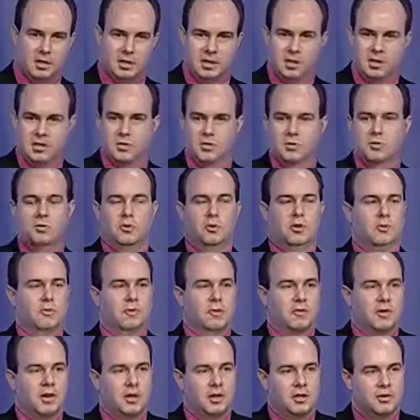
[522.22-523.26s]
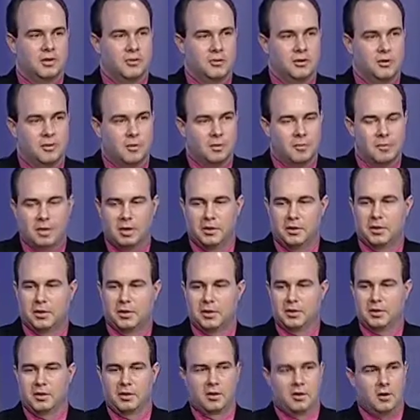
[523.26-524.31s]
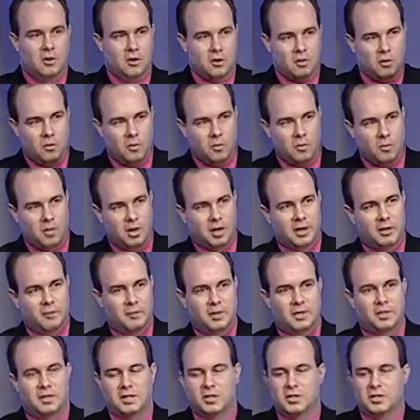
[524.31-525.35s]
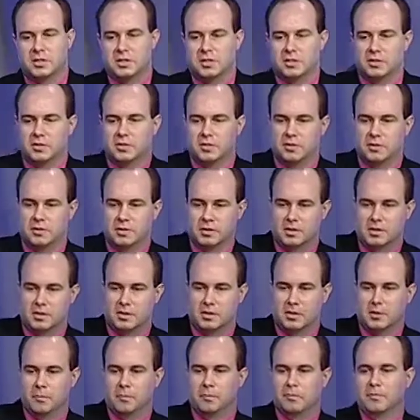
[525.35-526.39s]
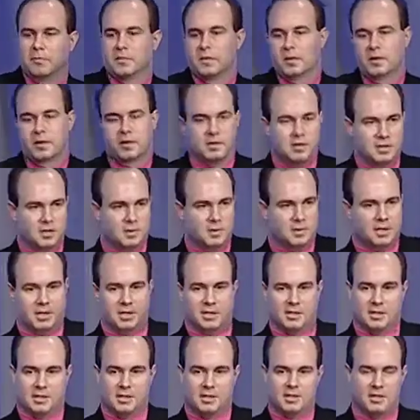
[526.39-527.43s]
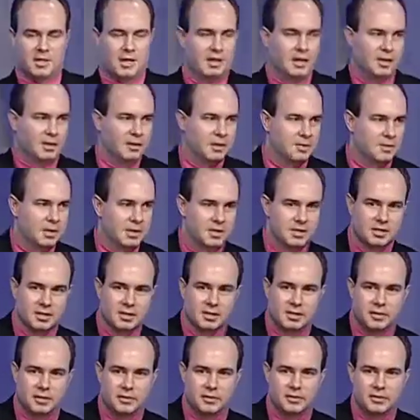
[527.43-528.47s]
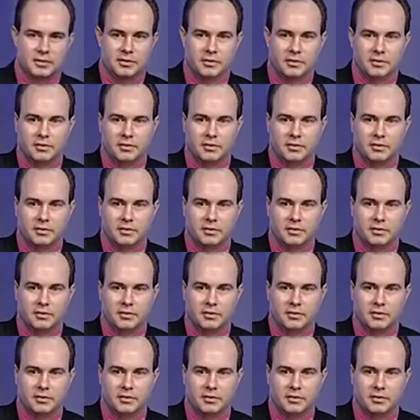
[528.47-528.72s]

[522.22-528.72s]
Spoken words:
each school that we've gone to and we look, what can we teach these students? So in some cases it's academic skills.